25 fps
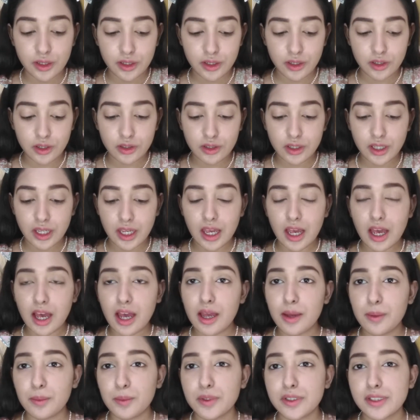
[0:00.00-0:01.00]
Okay, I
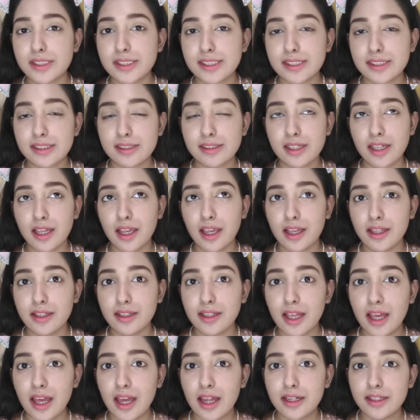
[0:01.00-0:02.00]
would say
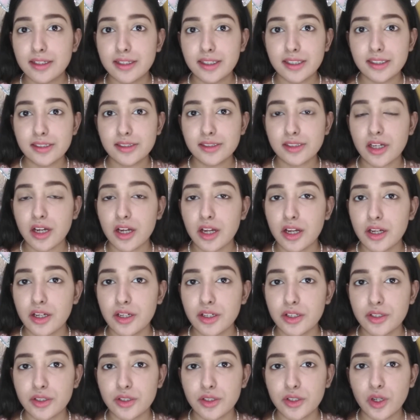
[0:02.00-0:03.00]
that these are
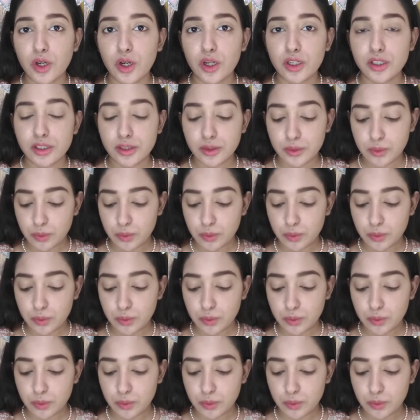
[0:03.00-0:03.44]
not